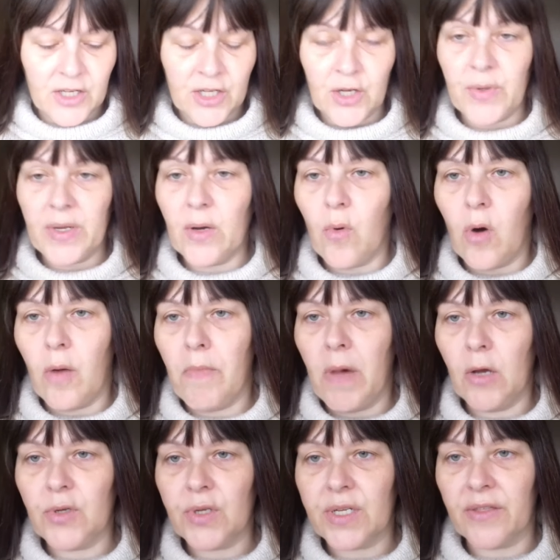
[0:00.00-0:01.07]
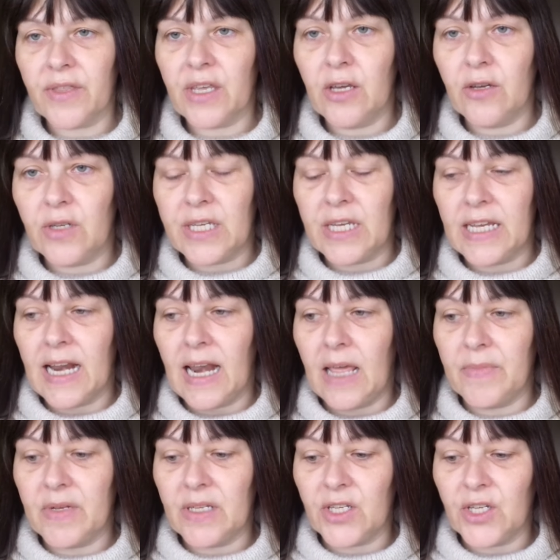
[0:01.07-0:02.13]
doing what most other UC
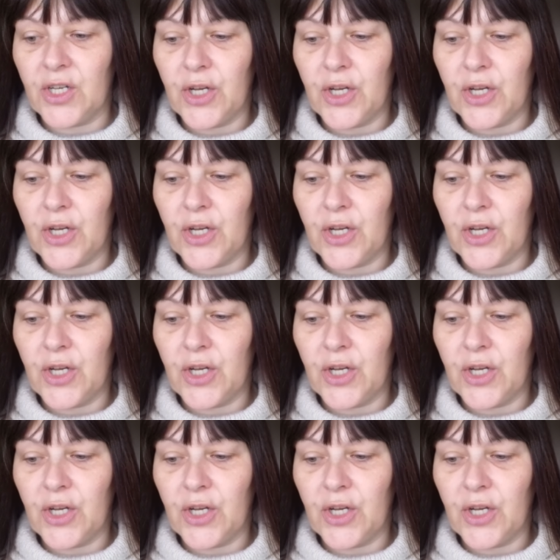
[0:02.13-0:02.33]
claimants are